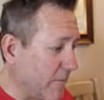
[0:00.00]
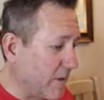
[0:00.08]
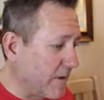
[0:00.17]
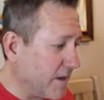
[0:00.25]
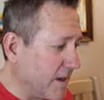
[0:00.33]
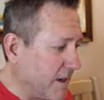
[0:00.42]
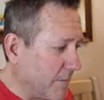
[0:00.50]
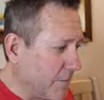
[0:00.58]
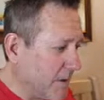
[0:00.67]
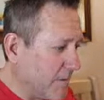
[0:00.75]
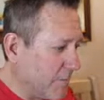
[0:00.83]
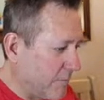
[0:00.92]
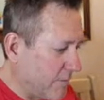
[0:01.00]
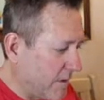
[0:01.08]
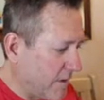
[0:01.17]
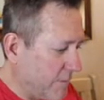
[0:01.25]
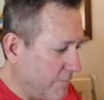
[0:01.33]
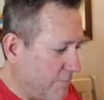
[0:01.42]
one, but we're
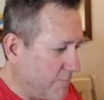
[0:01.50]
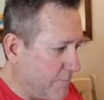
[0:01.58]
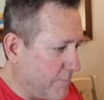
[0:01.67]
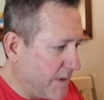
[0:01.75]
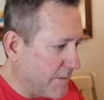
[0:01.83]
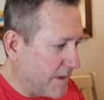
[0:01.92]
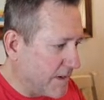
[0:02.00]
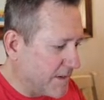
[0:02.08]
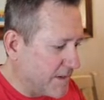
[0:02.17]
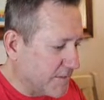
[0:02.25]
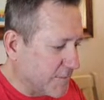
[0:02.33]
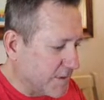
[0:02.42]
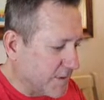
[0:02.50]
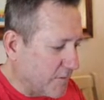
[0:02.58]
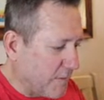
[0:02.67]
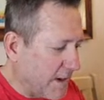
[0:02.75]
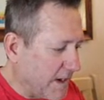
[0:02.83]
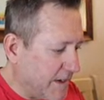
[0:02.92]
gonna bid because this one's
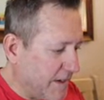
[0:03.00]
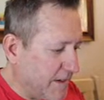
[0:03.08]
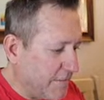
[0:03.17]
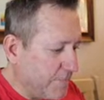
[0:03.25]
graded.